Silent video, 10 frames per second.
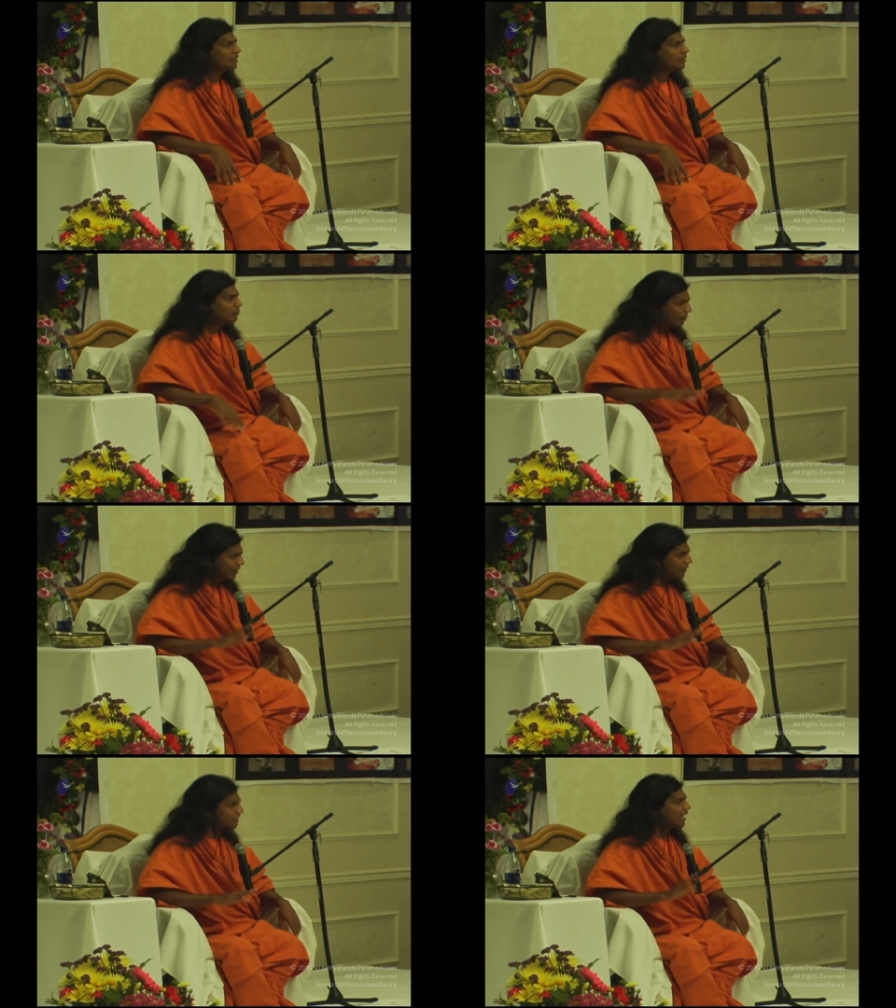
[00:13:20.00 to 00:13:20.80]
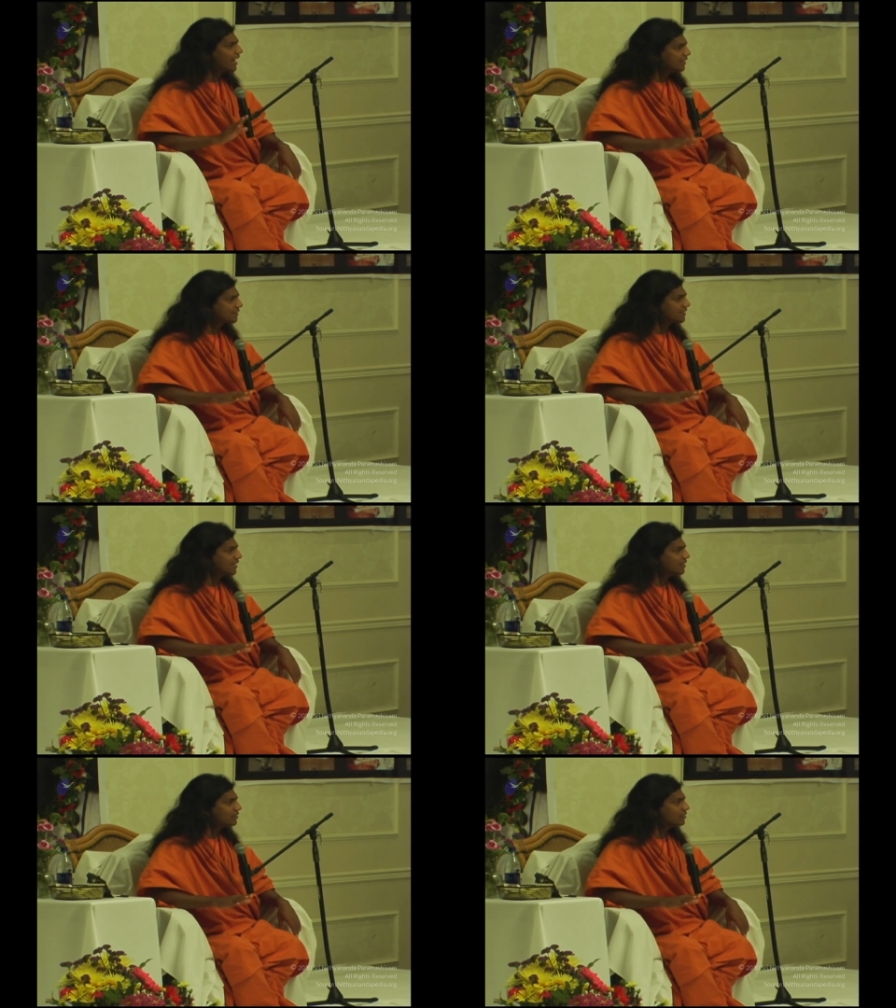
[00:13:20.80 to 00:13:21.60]
Maybe in a much higher
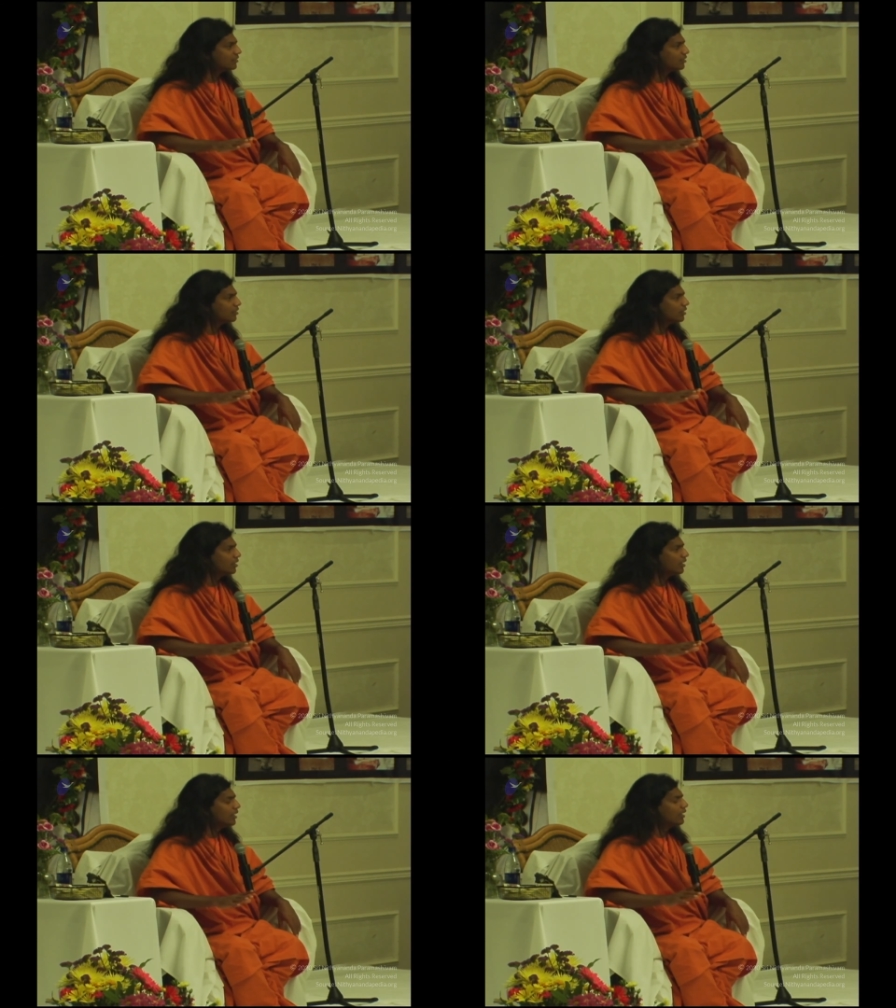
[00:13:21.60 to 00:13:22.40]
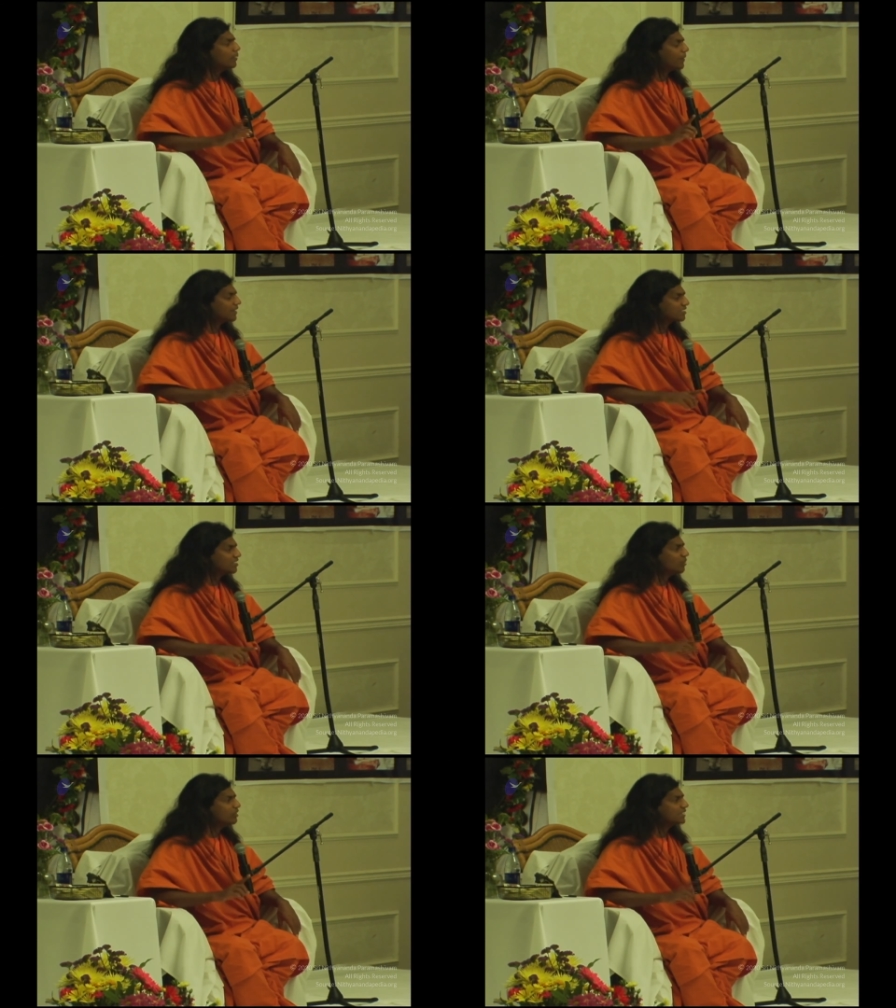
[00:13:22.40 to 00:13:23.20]
scale. A person
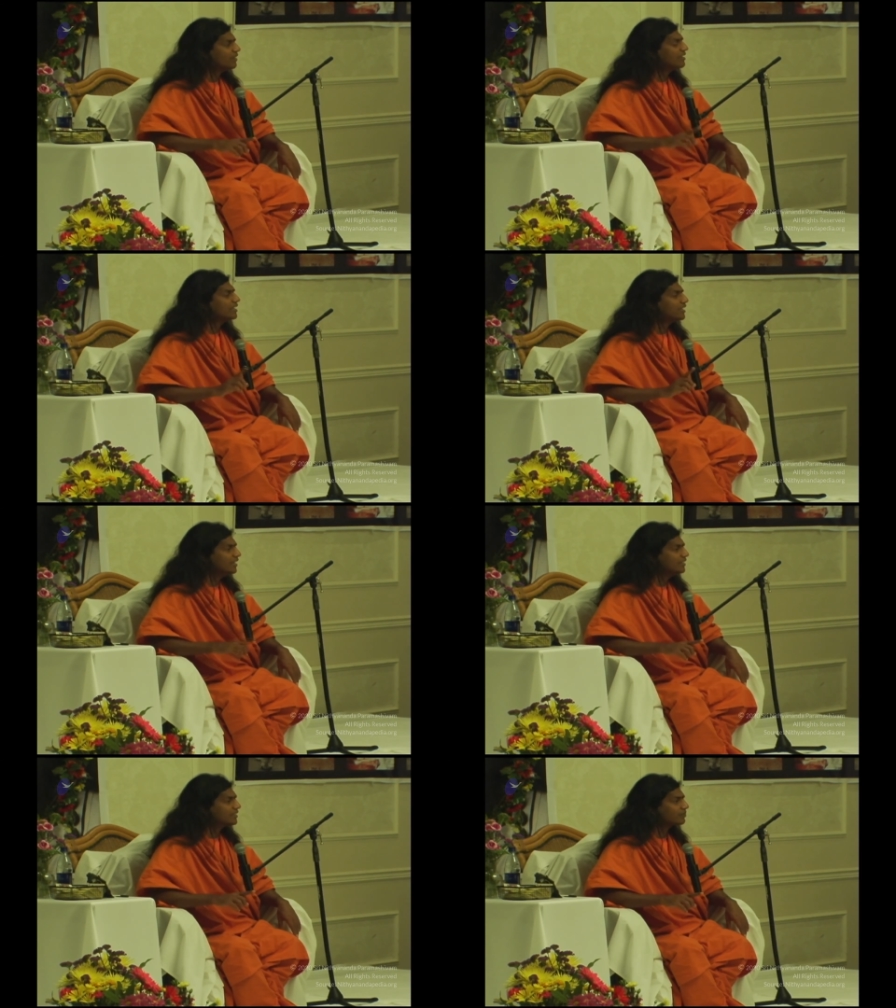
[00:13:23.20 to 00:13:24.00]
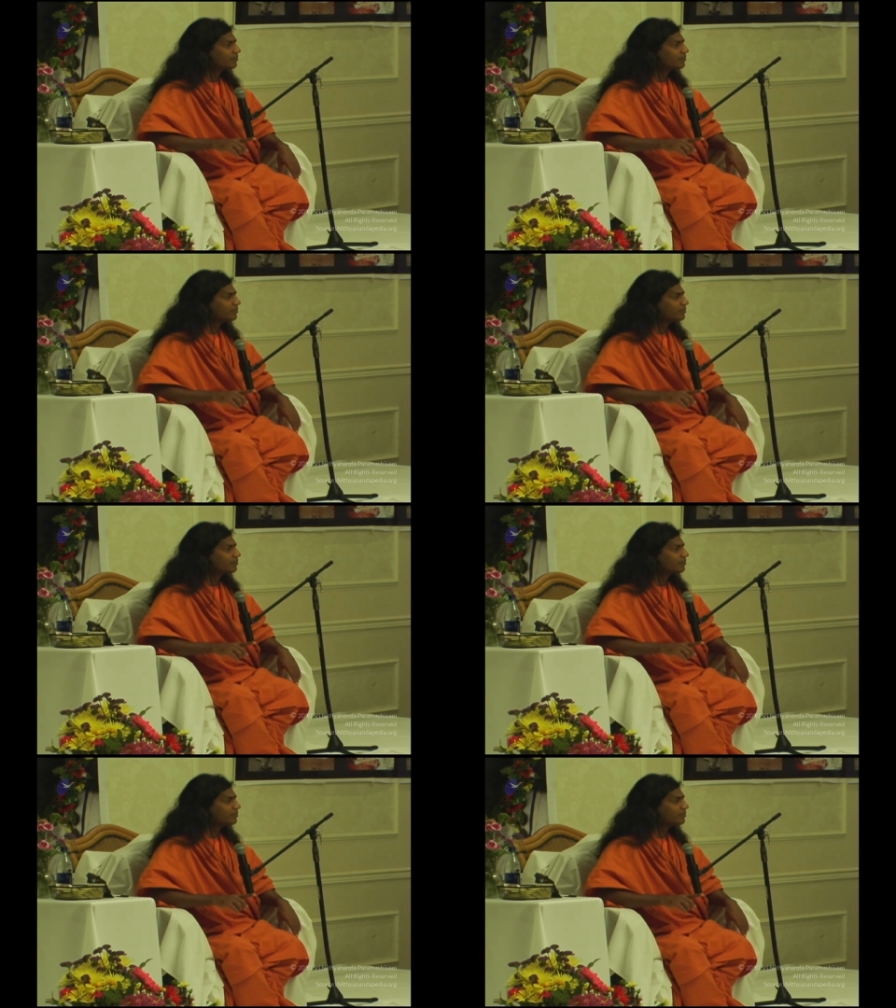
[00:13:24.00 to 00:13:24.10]
who is having guilt